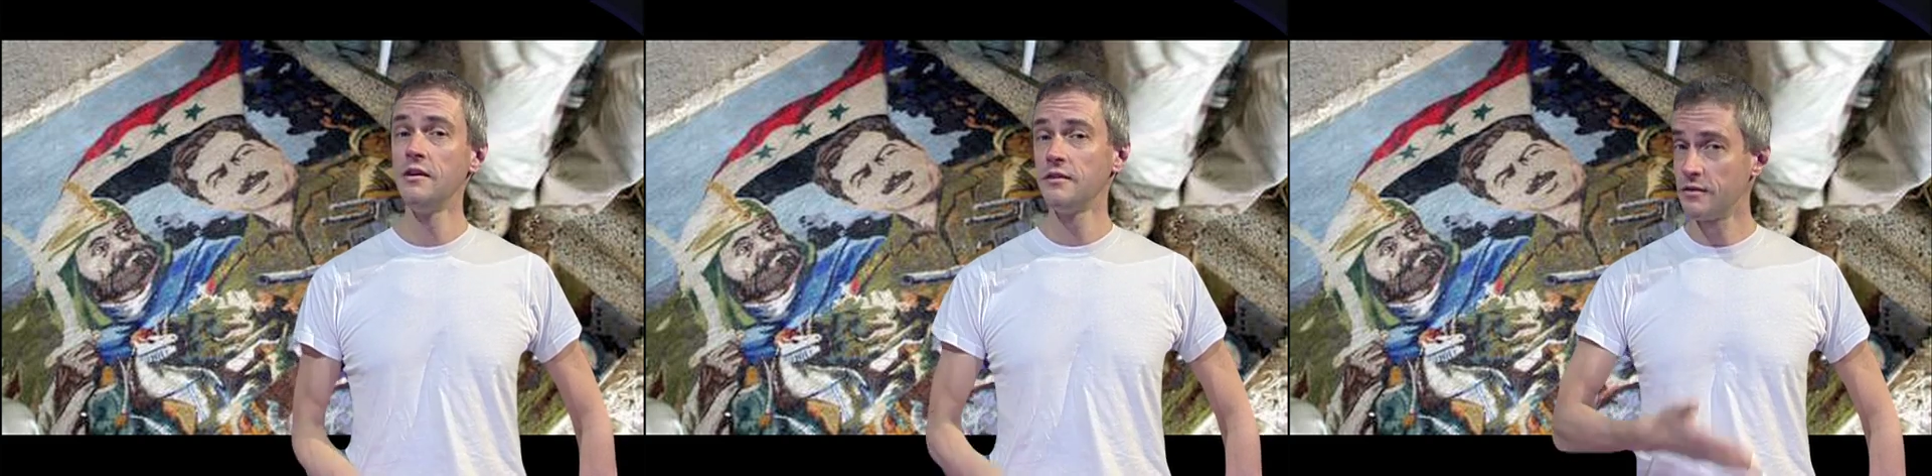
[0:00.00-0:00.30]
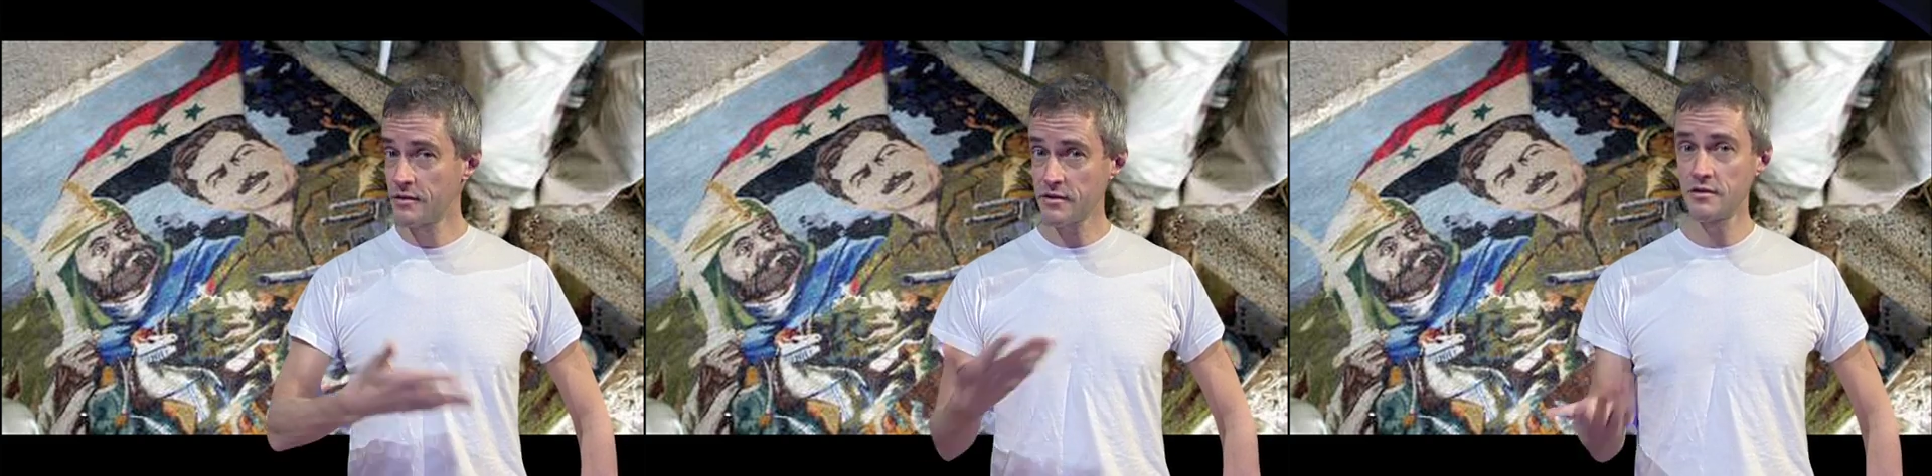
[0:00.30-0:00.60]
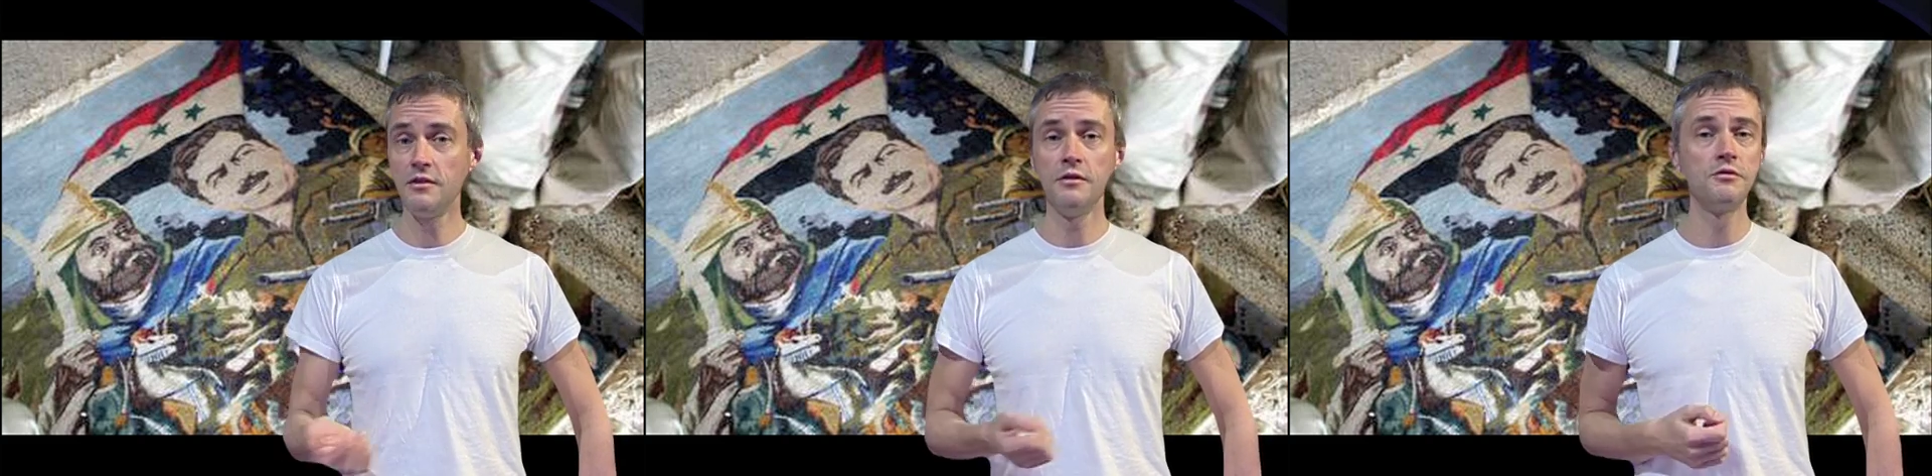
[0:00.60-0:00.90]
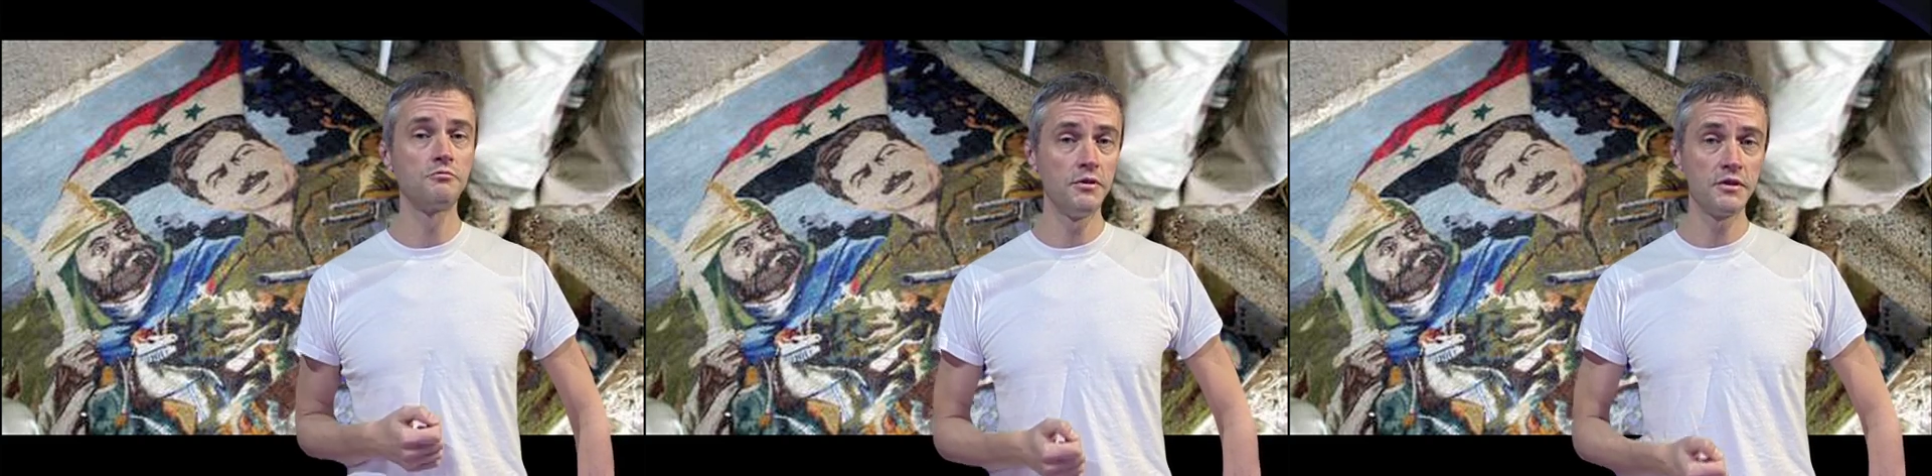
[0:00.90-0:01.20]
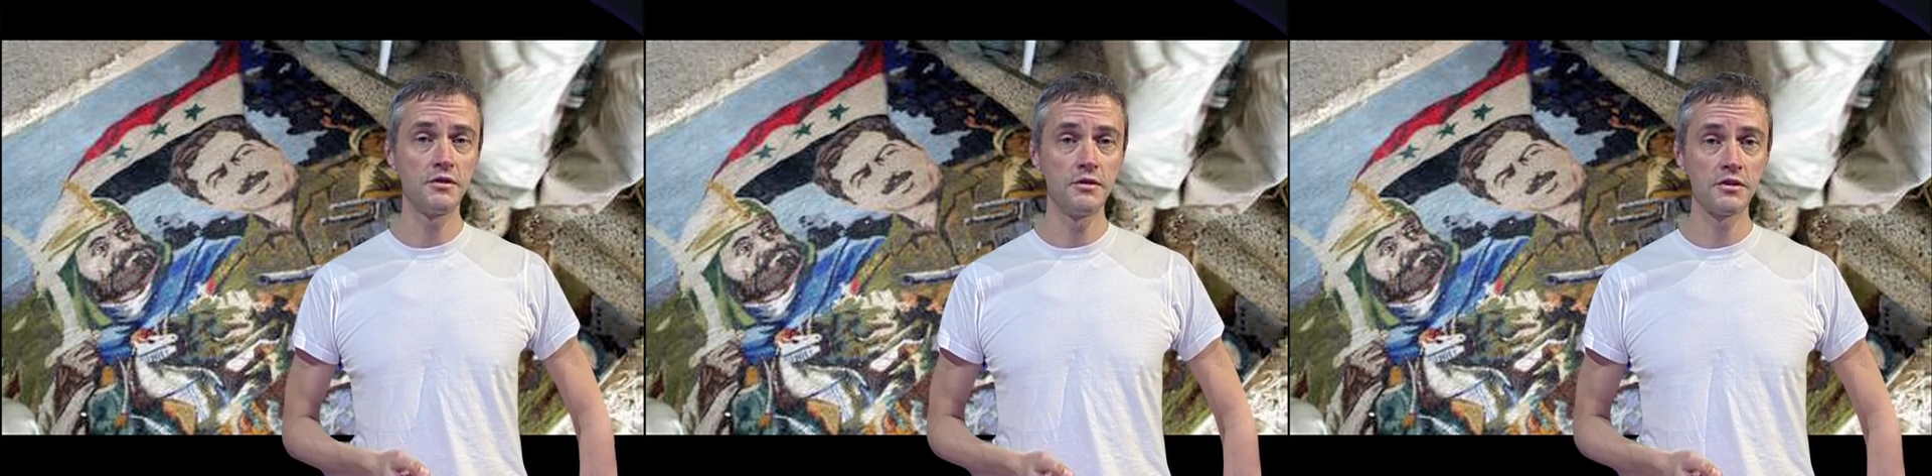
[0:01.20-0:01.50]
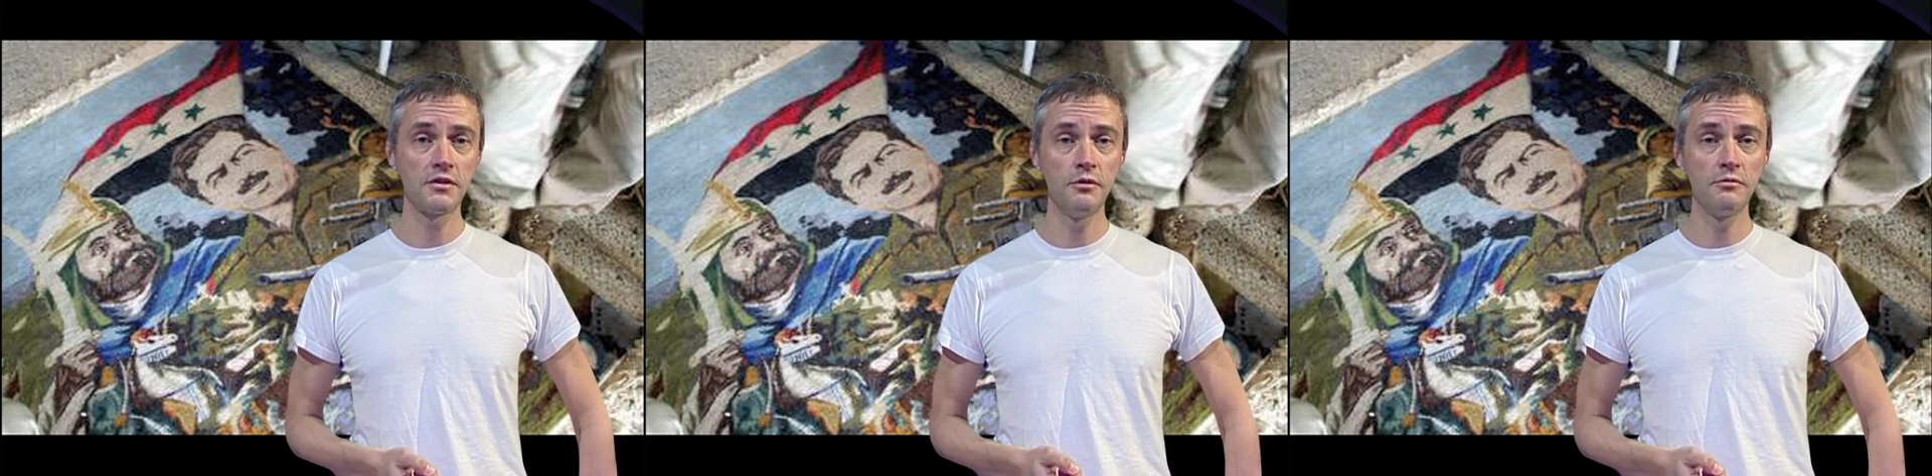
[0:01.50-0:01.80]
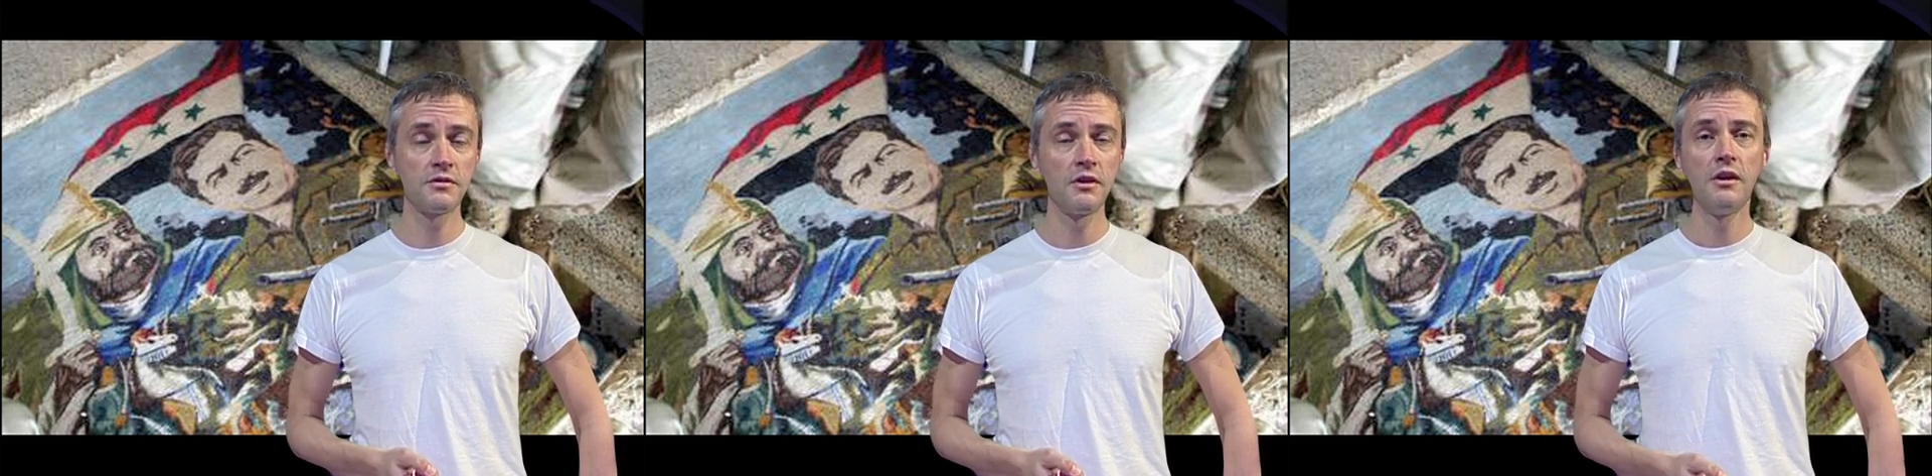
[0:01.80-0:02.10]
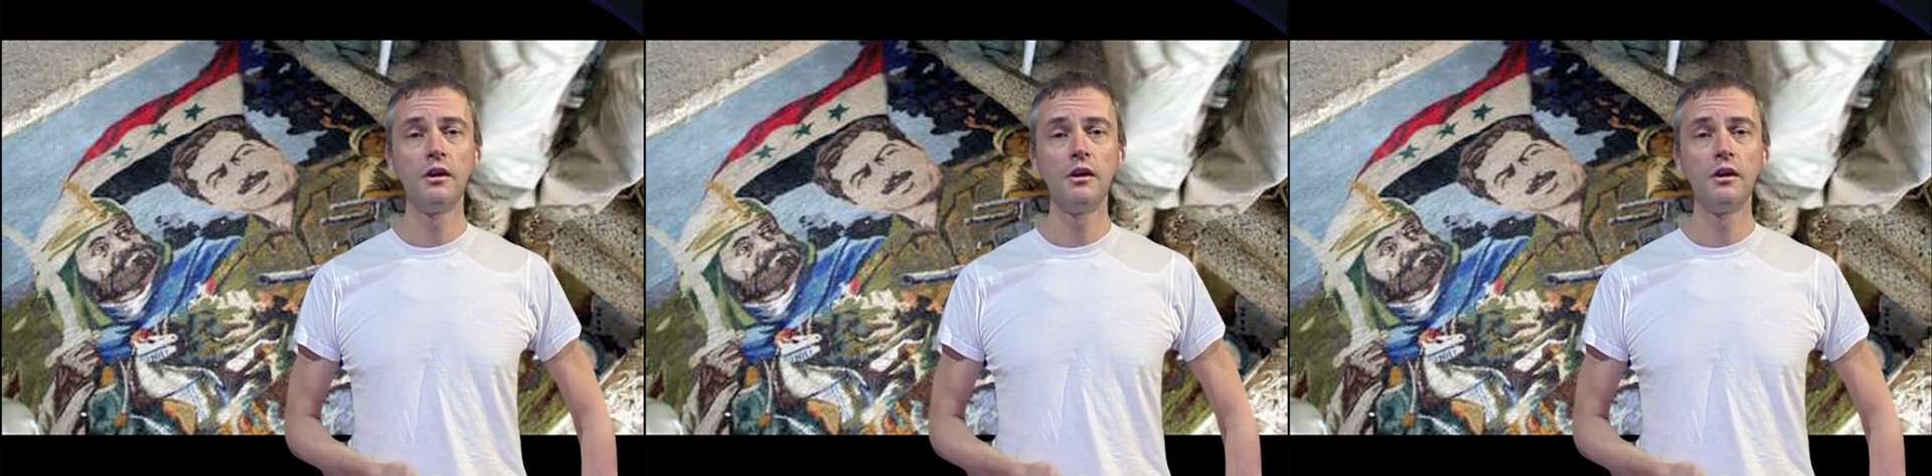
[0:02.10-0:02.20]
that doesn't use research skills,